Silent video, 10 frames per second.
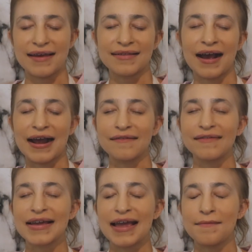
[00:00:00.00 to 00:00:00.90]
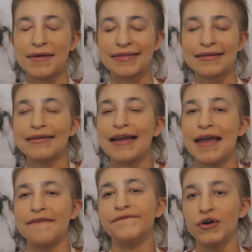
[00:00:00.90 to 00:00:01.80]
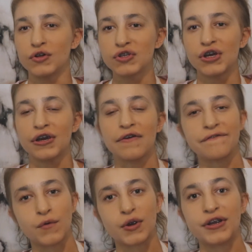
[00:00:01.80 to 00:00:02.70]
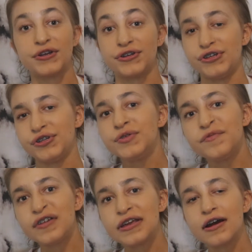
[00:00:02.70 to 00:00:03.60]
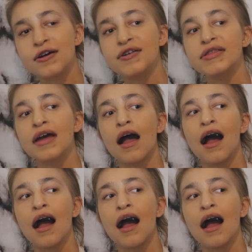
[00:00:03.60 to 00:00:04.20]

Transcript: It's kind of like basically a filter for your YouTube videos.